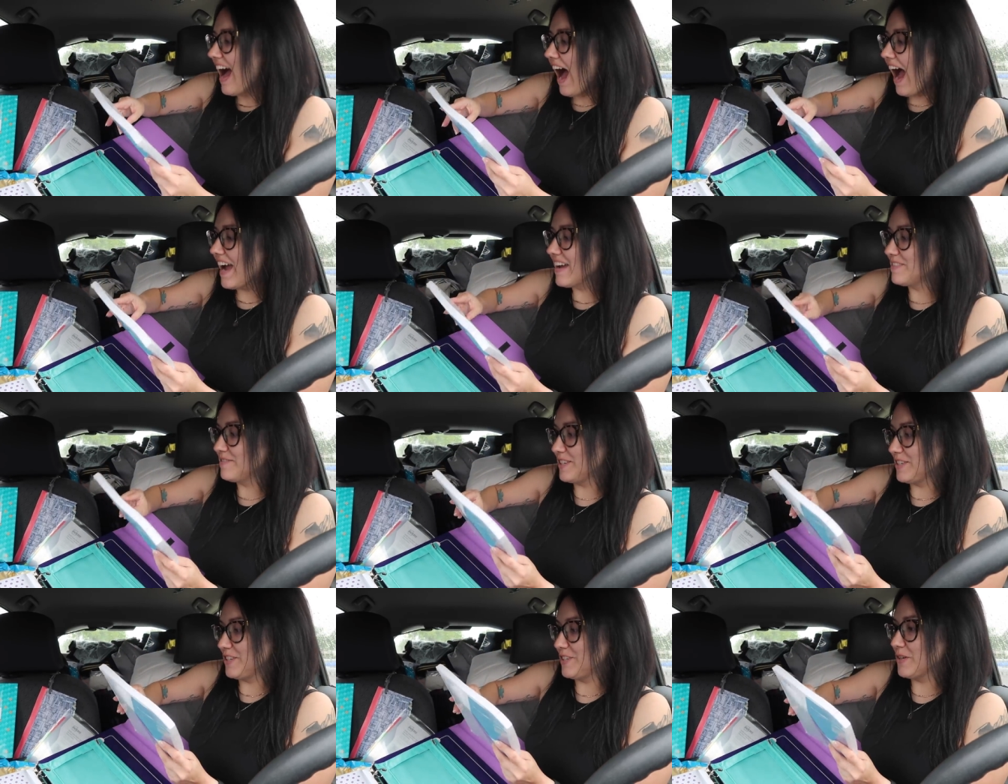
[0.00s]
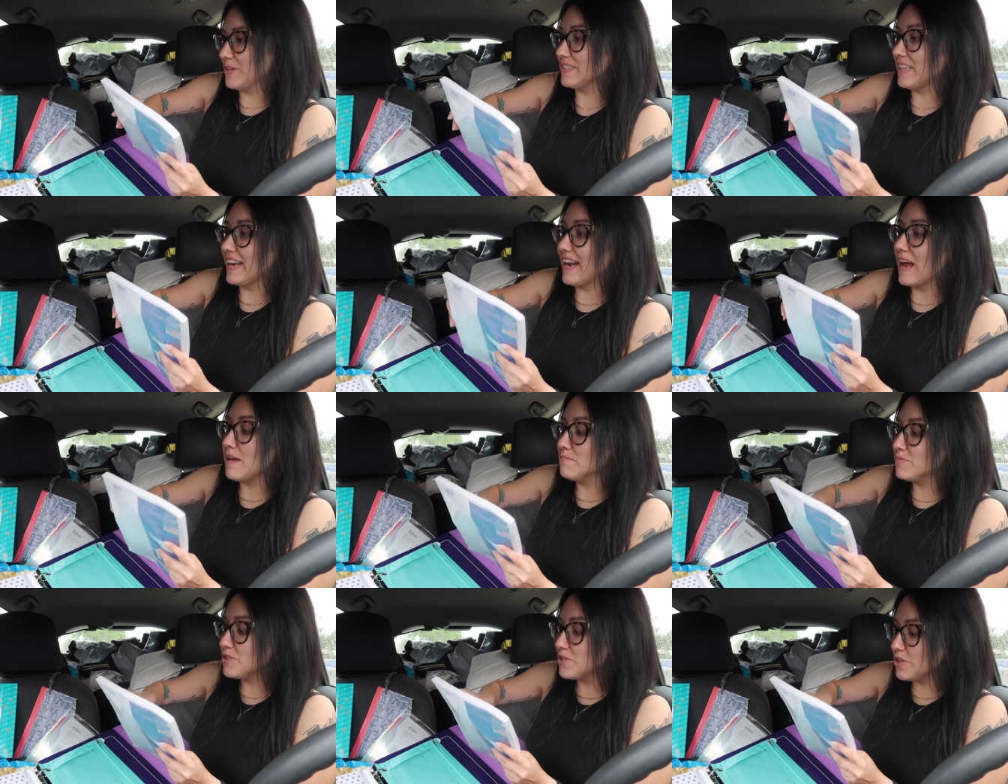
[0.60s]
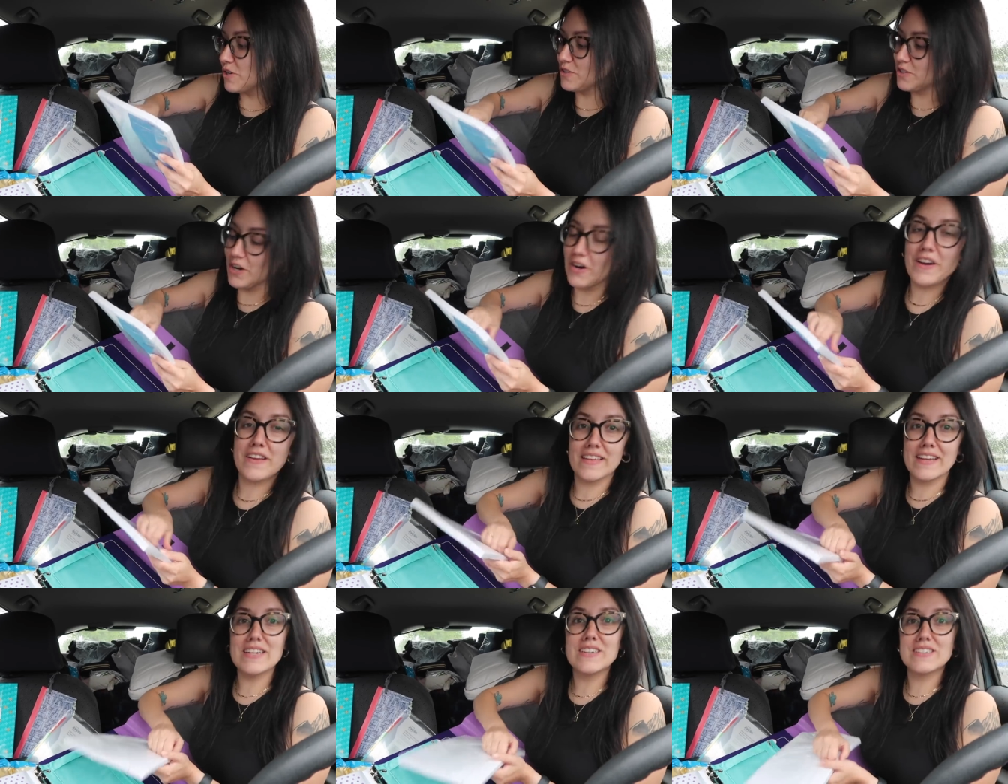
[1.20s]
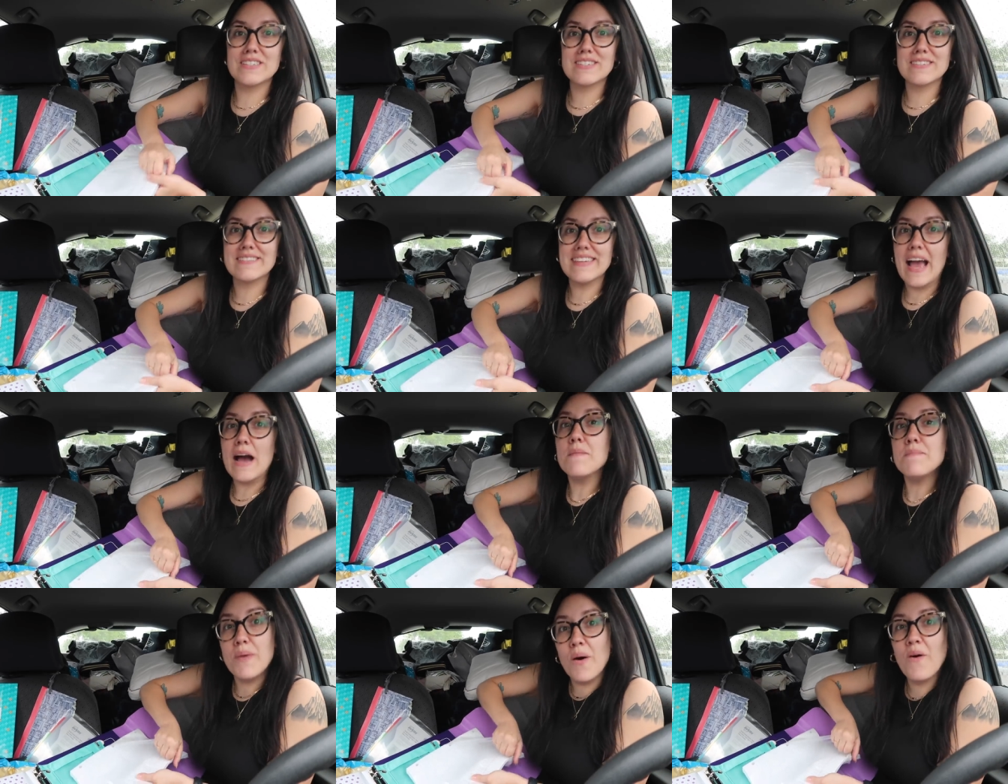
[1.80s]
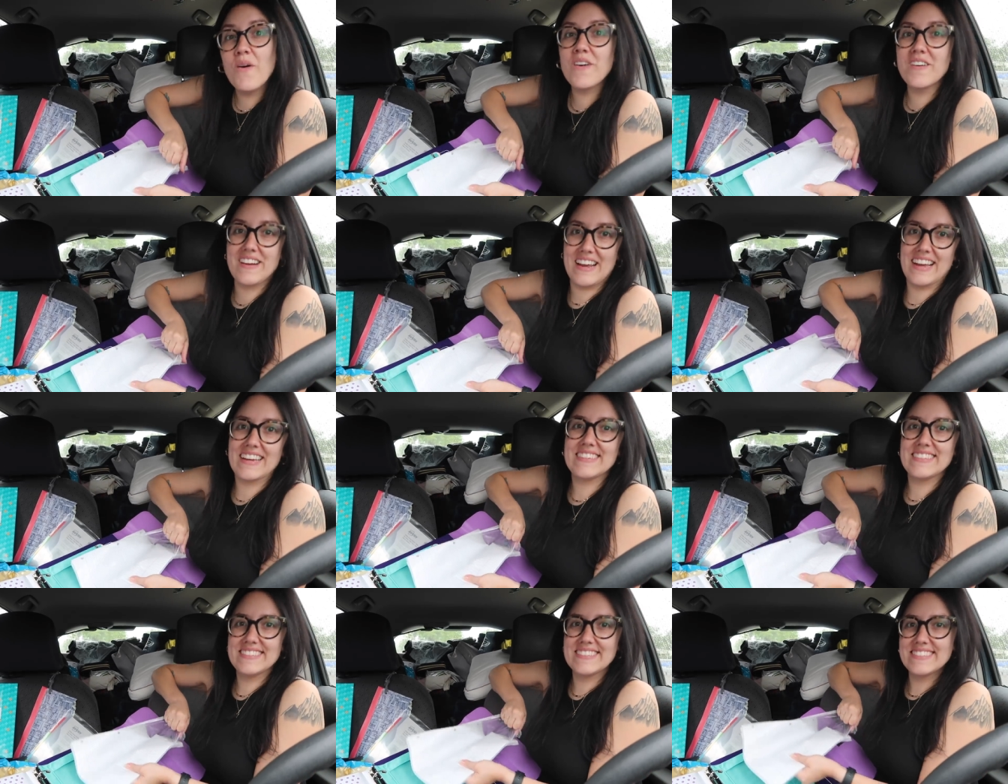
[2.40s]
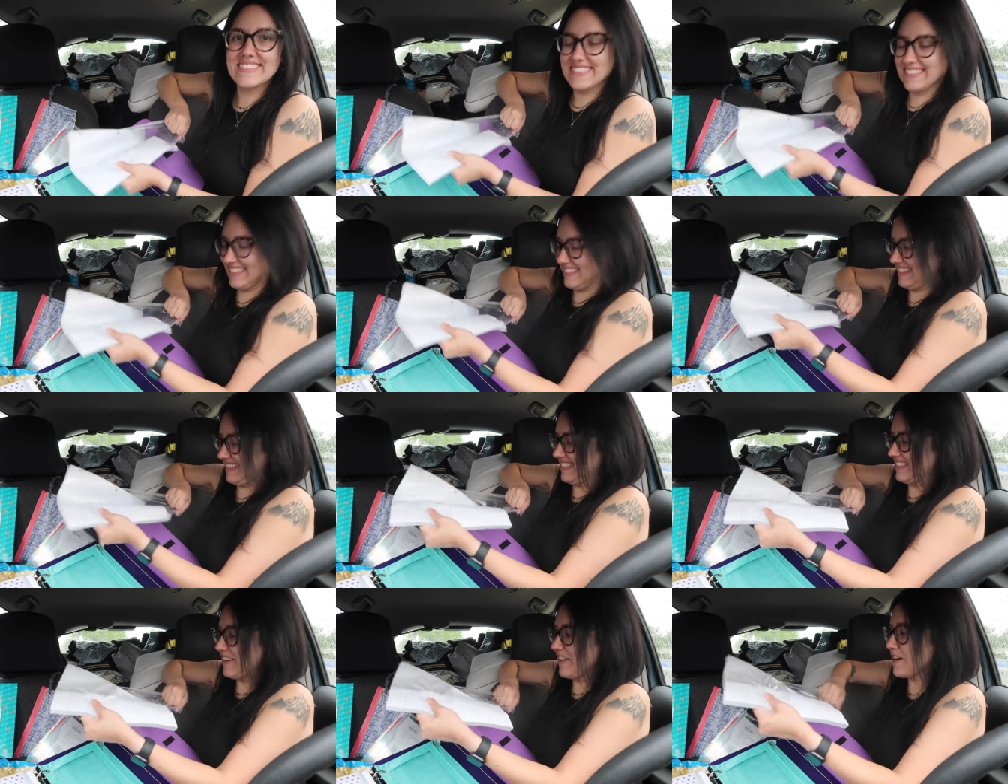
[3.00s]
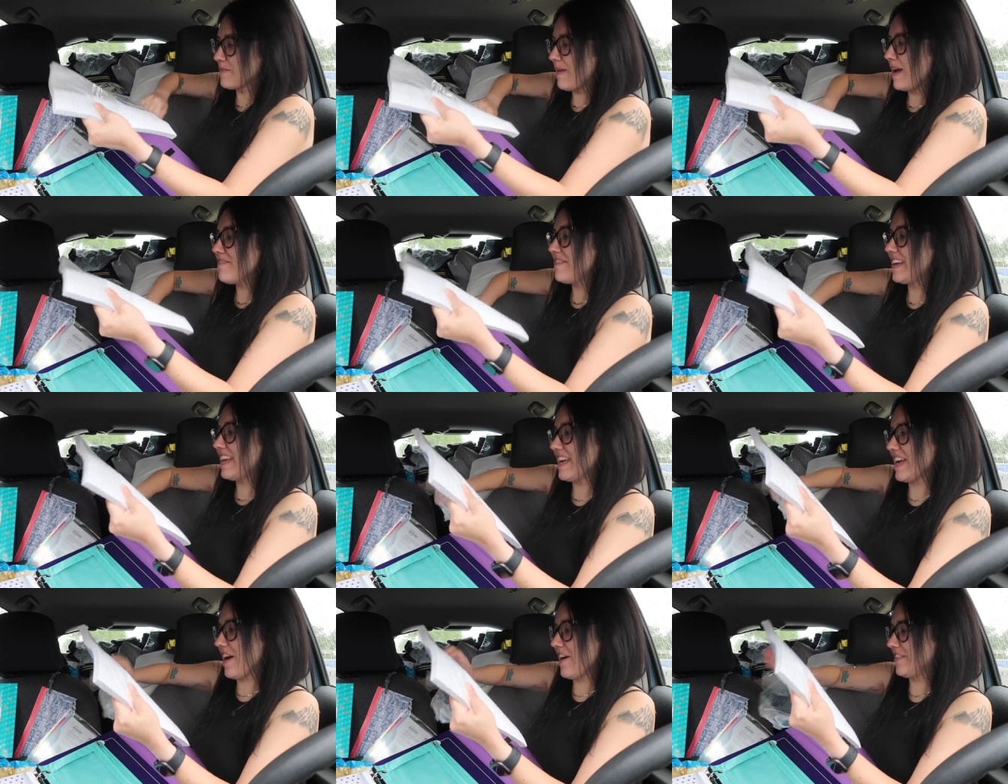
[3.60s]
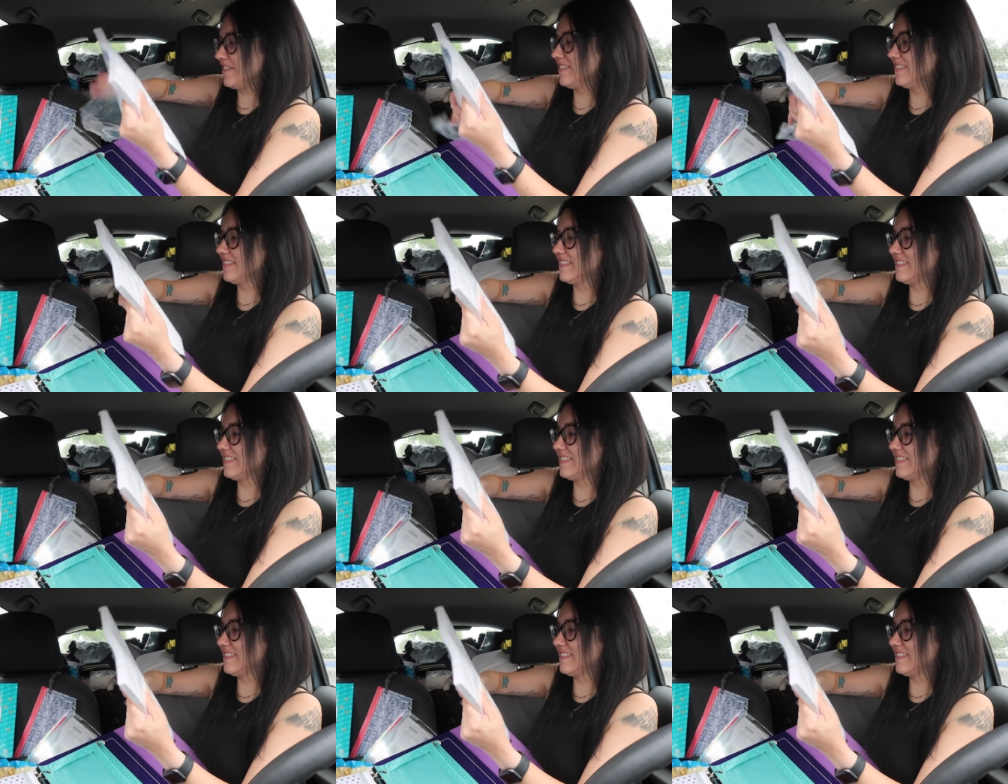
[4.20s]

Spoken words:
I am just so excited. I'm so sorry that it's now pouring during my video.